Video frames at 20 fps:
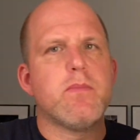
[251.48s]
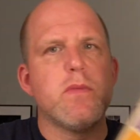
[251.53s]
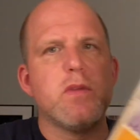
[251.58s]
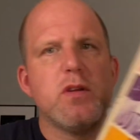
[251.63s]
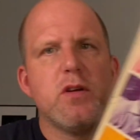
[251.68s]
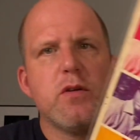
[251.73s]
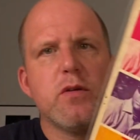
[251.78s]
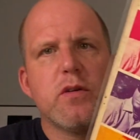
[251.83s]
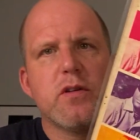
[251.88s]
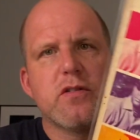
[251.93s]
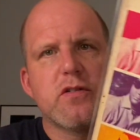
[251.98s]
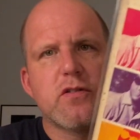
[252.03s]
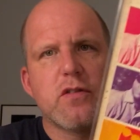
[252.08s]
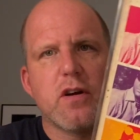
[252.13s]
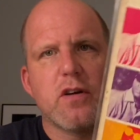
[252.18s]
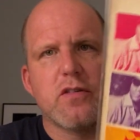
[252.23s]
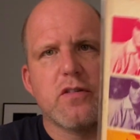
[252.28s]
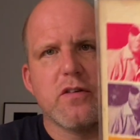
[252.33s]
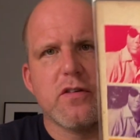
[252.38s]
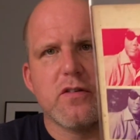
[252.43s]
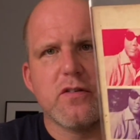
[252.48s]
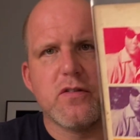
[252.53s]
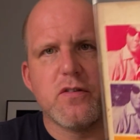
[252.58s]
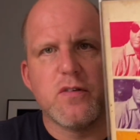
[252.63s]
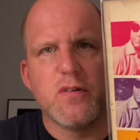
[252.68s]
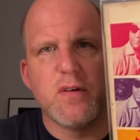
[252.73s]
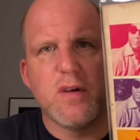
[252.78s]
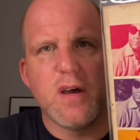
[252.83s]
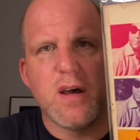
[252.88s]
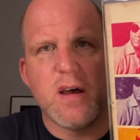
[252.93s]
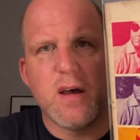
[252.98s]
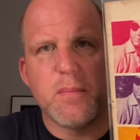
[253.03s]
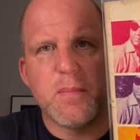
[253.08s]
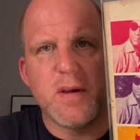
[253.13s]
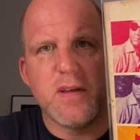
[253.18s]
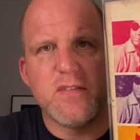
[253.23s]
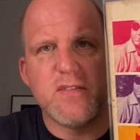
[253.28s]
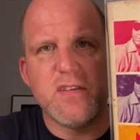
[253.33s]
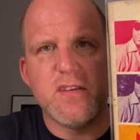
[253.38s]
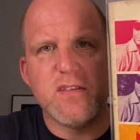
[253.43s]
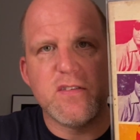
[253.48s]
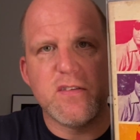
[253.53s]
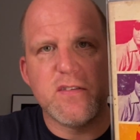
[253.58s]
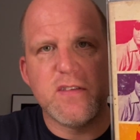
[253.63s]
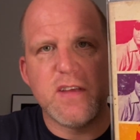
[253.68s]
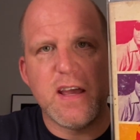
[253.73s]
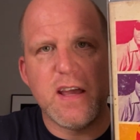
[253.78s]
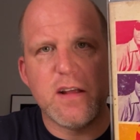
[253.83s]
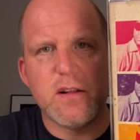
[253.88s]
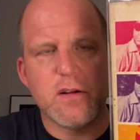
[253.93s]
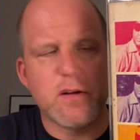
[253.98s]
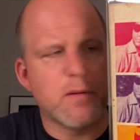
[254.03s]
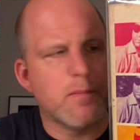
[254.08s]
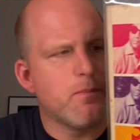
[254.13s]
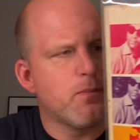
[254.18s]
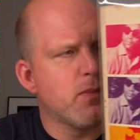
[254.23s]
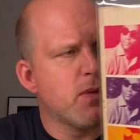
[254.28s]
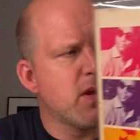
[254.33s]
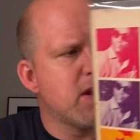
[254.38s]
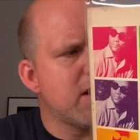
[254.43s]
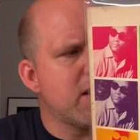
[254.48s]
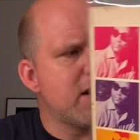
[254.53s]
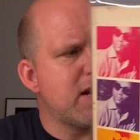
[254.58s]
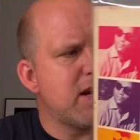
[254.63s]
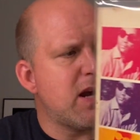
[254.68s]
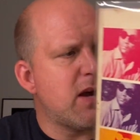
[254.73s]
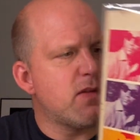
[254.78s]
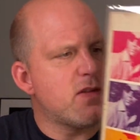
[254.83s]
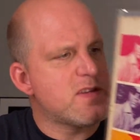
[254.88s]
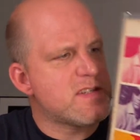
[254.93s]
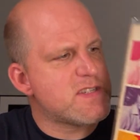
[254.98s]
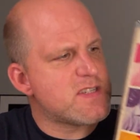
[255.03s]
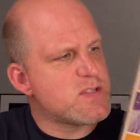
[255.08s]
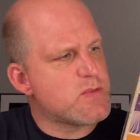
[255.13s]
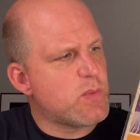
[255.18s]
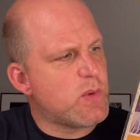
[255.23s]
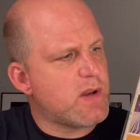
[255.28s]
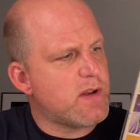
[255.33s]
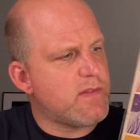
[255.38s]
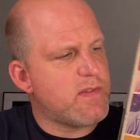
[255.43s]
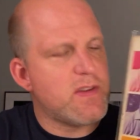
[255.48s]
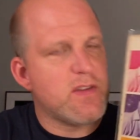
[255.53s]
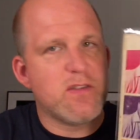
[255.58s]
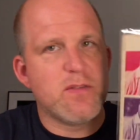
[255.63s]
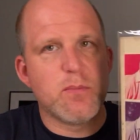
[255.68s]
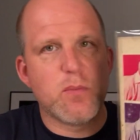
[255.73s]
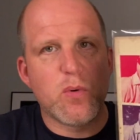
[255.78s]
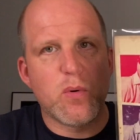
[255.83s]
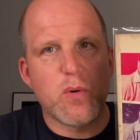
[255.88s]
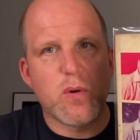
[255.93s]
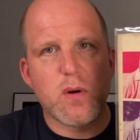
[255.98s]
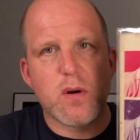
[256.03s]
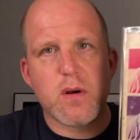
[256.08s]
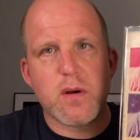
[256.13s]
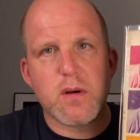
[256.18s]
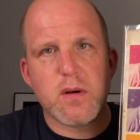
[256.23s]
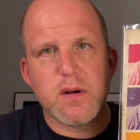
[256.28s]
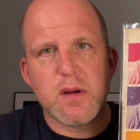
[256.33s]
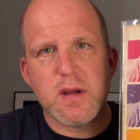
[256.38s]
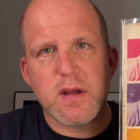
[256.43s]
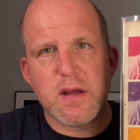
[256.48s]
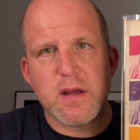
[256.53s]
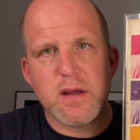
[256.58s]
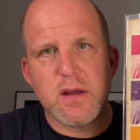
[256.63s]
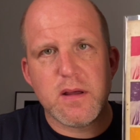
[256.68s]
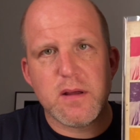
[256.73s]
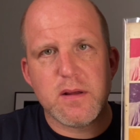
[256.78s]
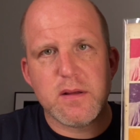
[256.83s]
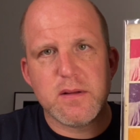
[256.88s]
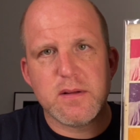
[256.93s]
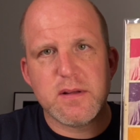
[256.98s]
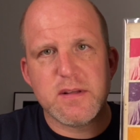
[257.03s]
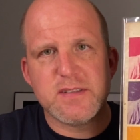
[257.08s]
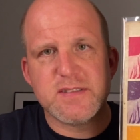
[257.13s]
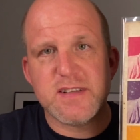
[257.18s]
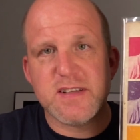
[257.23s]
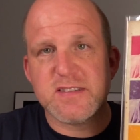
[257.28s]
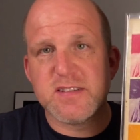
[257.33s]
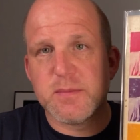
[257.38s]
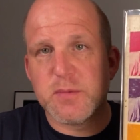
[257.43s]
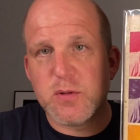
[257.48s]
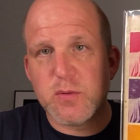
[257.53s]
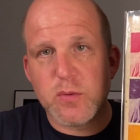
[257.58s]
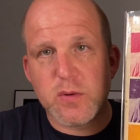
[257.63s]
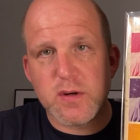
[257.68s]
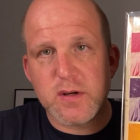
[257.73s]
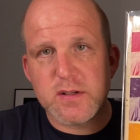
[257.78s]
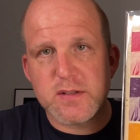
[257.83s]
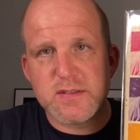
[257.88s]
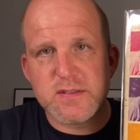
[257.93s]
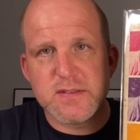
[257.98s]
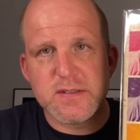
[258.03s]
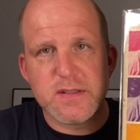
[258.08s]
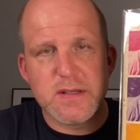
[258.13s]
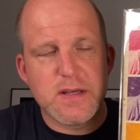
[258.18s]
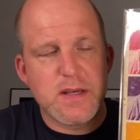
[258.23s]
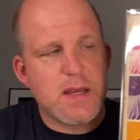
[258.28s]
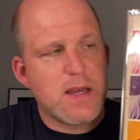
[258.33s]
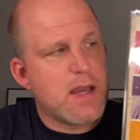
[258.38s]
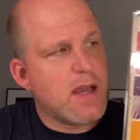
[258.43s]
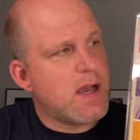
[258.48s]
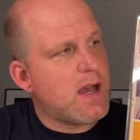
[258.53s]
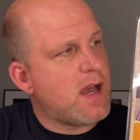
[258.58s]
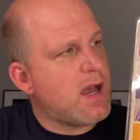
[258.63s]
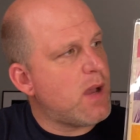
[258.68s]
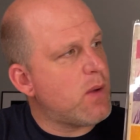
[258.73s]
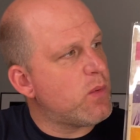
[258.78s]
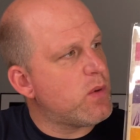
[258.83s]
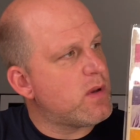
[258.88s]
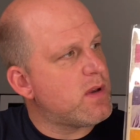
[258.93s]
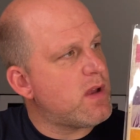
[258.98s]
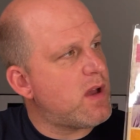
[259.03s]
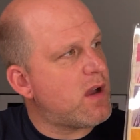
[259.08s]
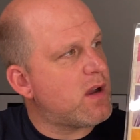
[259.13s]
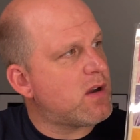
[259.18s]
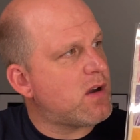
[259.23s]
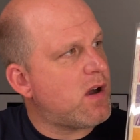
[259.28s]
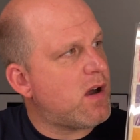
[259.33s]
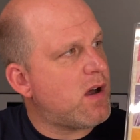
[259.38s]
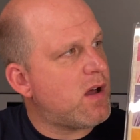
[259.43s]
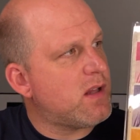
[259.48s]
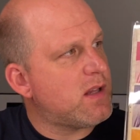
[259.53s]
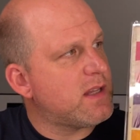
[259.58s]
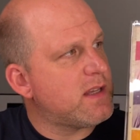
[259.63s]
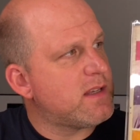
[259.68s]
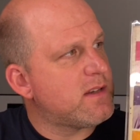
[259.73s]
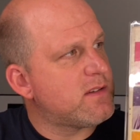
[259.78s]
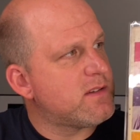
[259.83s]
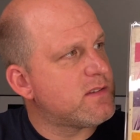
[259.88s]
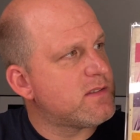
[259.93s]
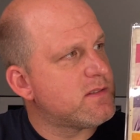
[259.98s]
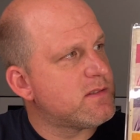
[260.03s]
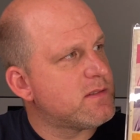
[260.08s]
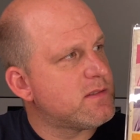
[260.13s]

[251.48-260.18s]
Unit Structures by Cecil Taylor. Now, this is one of his more accessible works. I would not call it